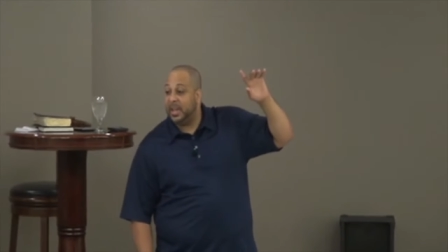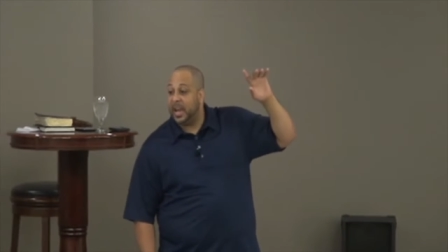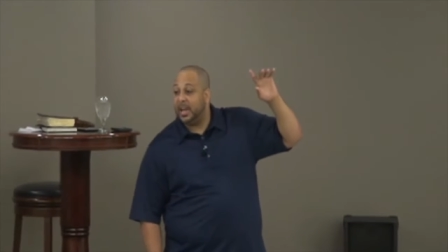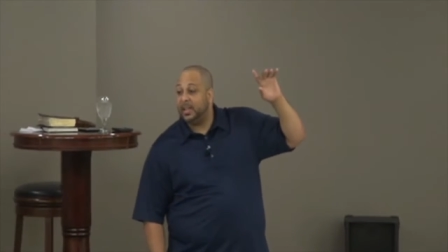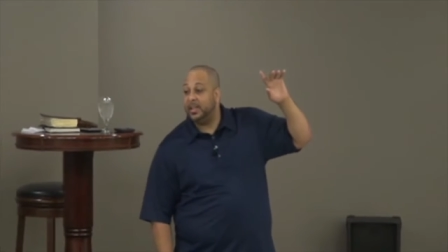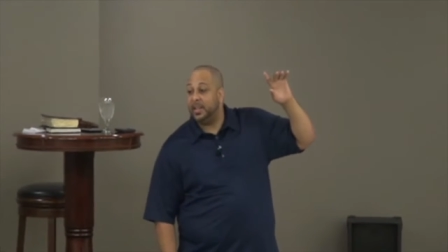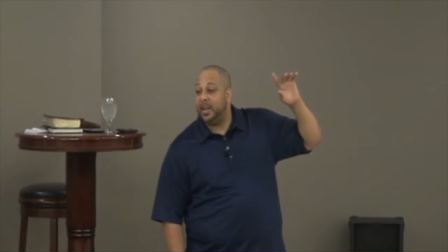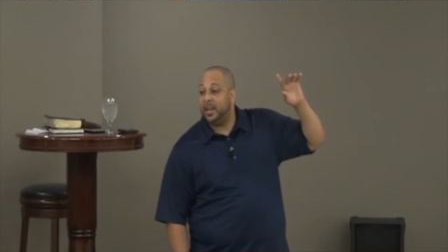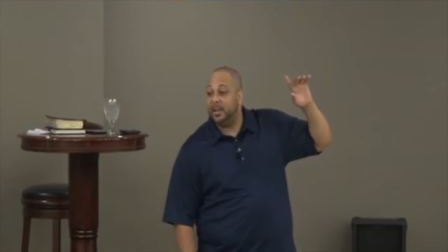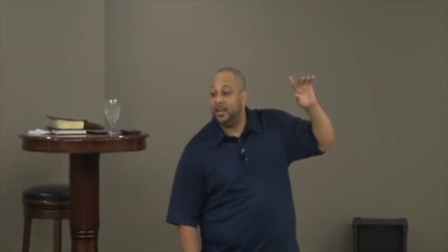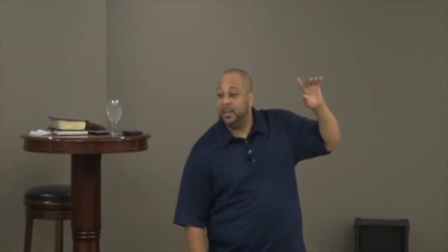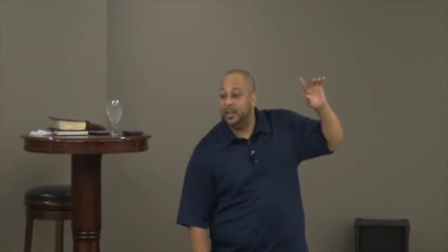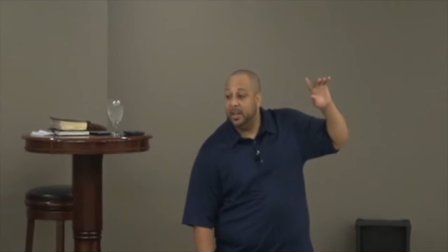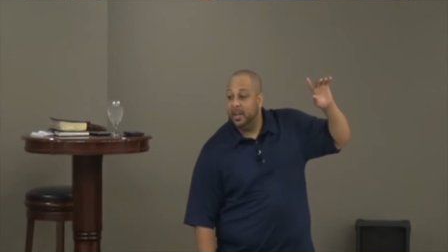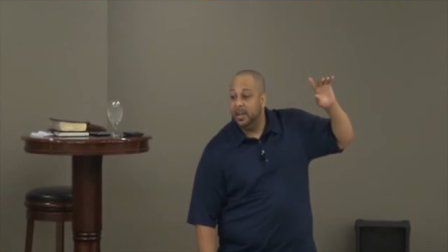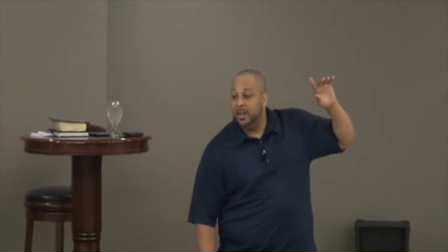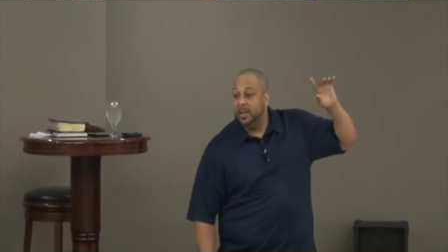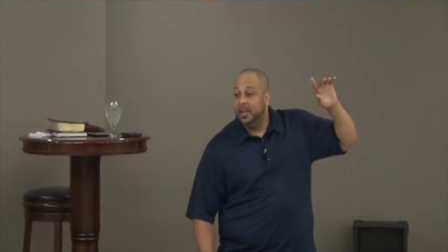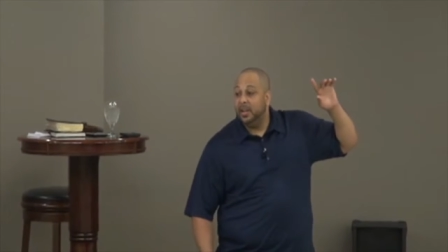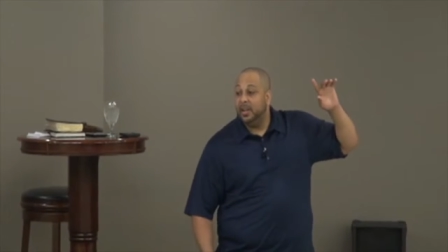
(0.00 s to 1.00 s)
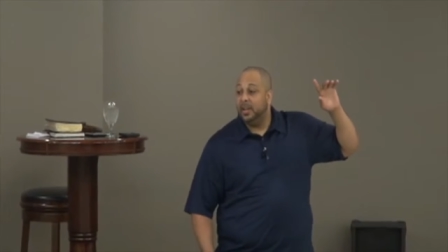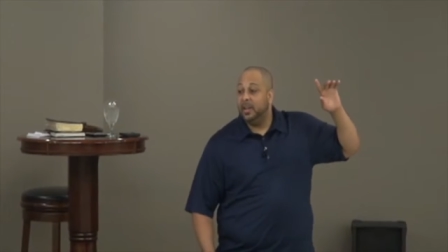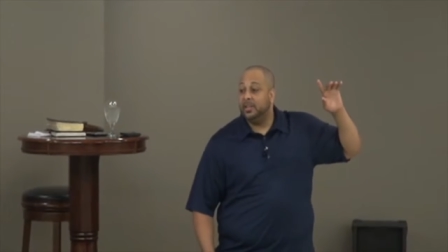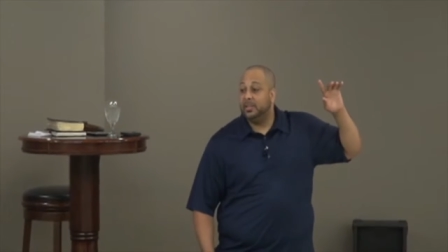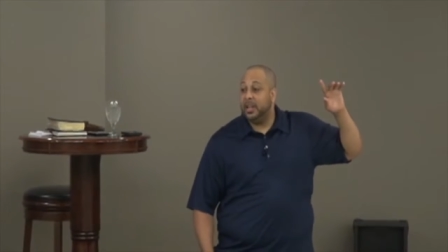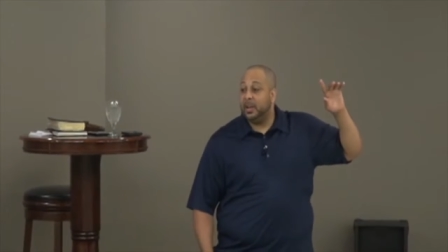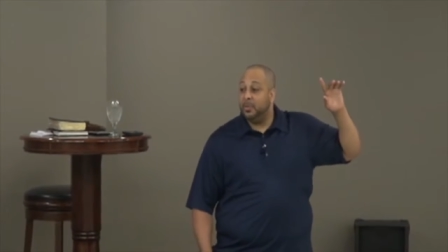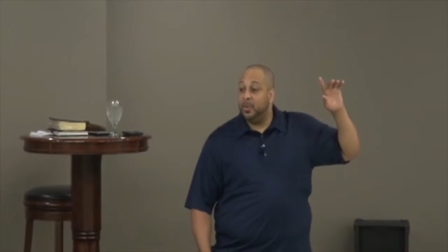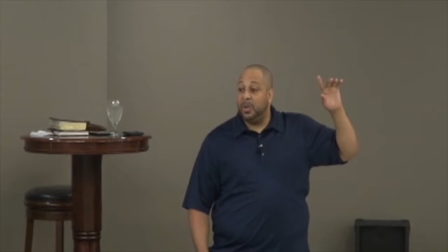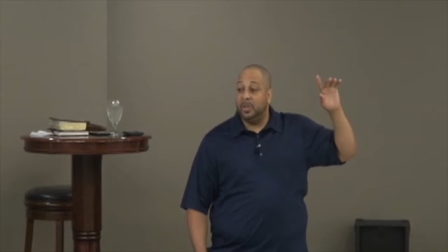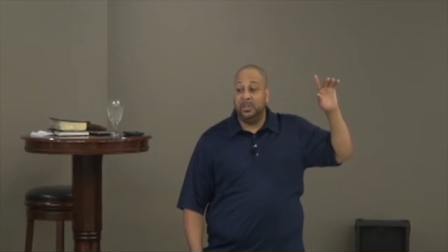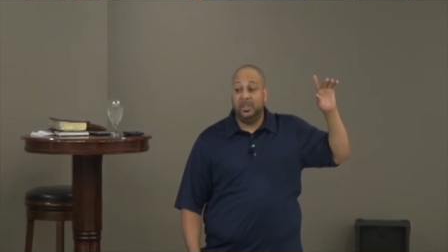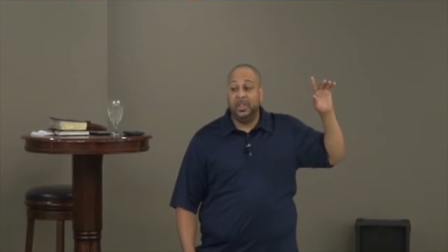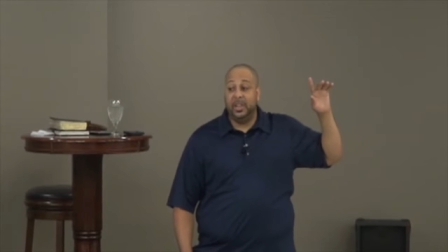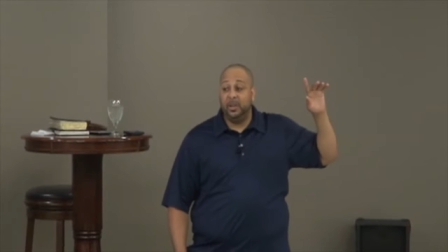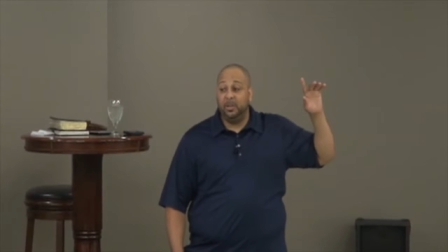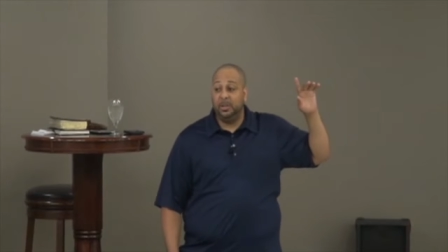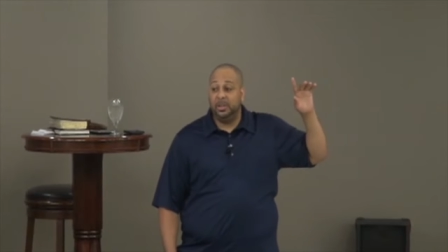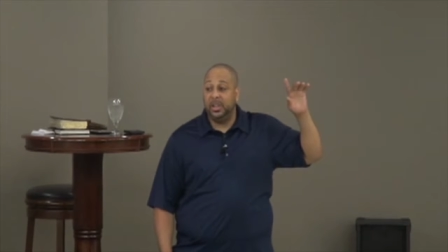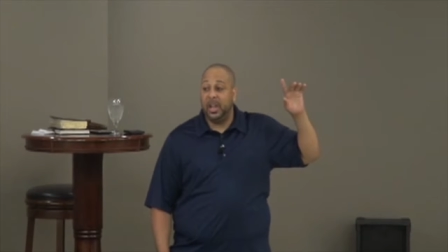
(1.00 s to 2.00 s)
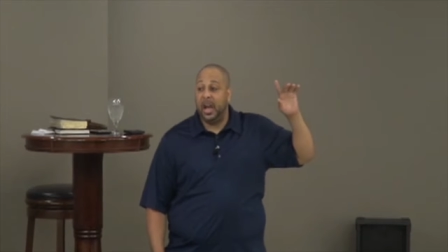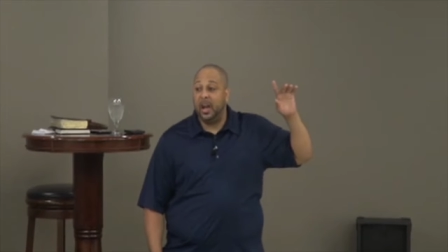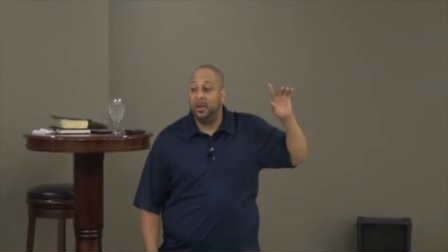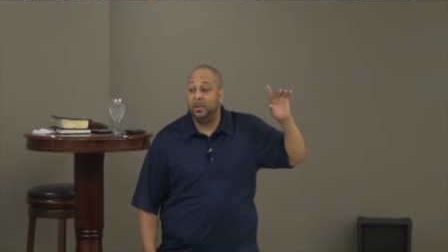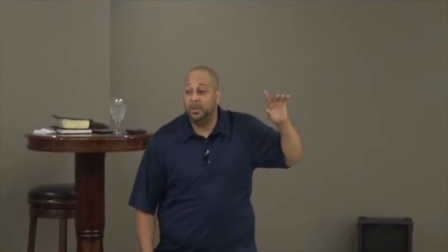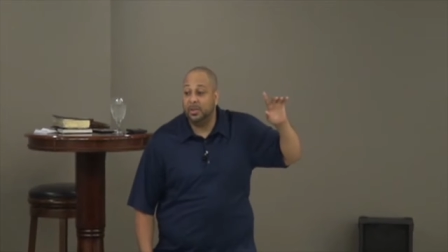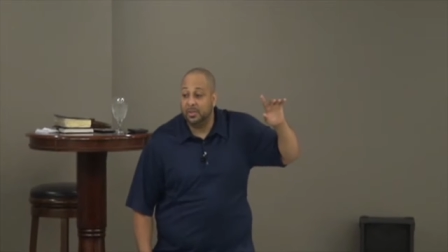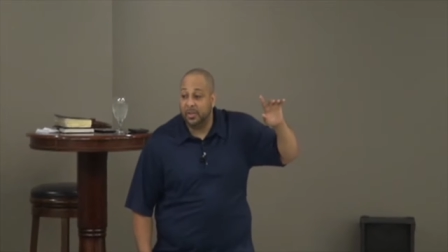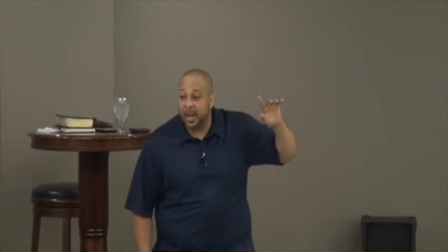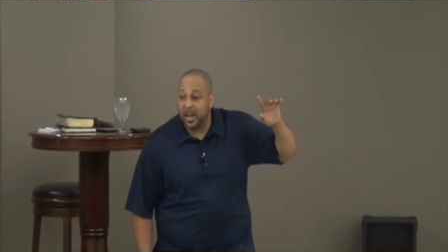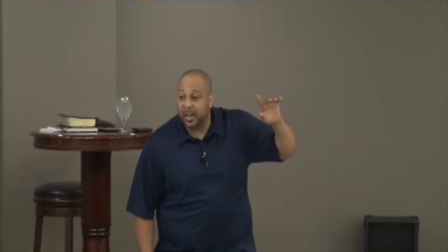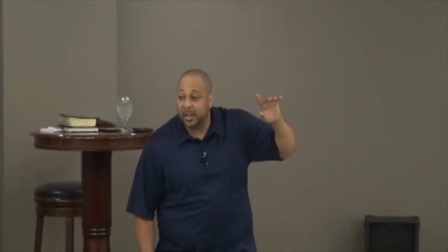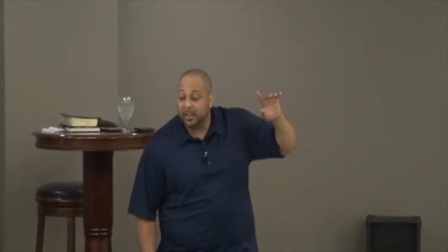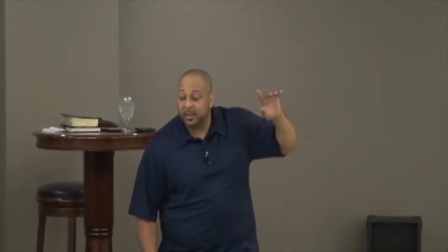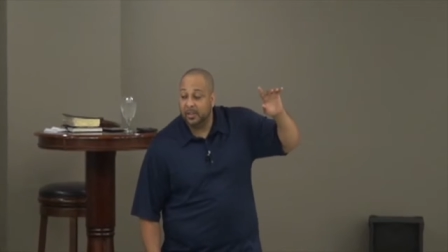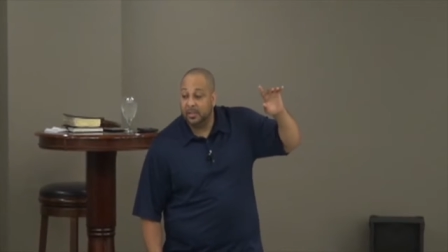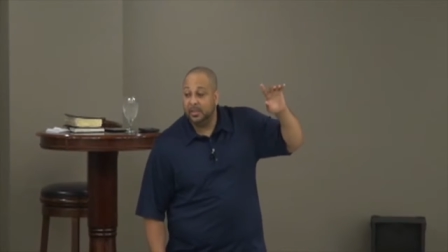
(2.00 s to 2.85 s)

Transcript: got there because they wasn't single showers, right?